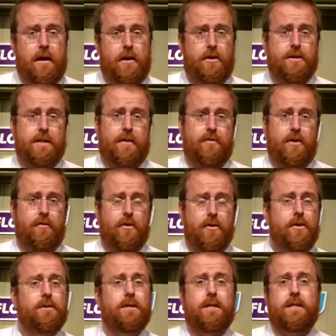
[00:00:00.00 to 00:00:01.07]
You just have to, if you're
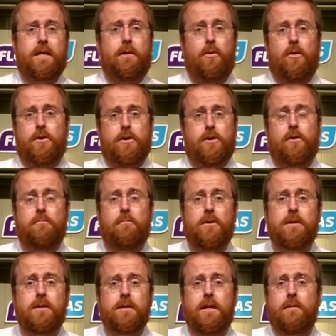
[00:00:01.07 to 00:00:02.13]
using seawater to cook
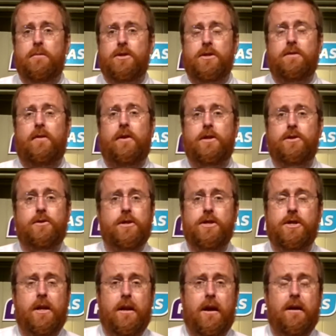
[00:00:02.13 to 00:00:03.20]
mussels in, which is very
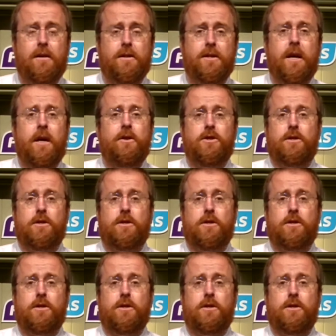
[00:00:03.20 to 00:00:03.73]
traditional in Ireland,